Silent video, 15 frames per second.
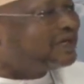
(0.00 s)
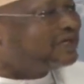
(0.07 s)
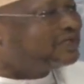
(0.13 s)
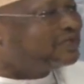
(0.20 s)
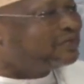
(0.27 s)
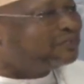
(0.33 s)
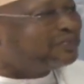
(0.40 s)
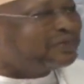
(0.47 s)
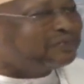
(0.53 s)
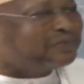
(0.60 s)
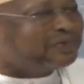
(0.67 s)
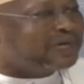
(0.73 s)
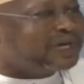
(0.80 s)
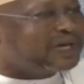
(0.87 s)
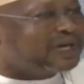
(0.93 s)
Some
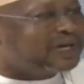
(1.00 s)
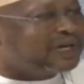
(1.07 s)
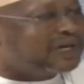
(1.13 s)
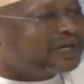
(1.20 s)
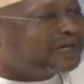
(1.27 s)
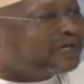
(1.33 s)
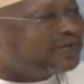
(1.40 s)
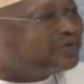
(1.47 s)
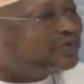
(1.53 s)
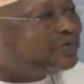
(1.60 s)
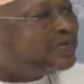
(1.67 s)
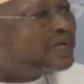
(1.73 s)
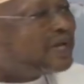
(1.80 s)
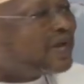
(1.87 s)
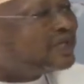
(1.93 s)
people are
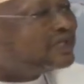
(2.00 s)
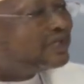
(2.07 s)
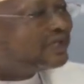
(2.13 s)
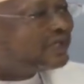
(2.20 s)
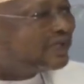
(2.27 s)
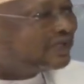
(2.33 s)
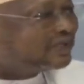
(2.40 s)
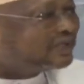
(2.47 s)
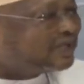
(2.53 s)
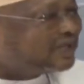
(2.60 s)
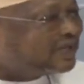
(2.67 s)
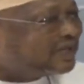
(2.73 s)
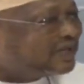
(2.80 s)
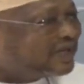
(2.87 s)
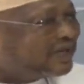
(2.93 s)
doing other things
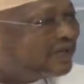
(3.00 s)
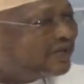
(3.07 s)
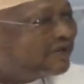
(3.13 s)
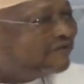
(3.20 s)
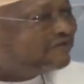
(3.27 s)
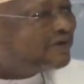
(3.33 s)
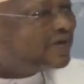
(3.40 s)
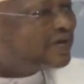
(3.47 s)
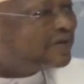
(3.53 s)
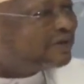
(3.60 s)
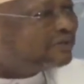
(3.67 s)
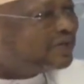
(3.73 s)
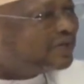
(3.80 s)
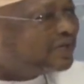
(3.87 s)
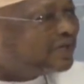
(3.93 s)
that
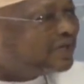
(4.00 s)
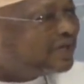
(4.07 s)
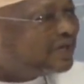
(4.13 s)
invariably,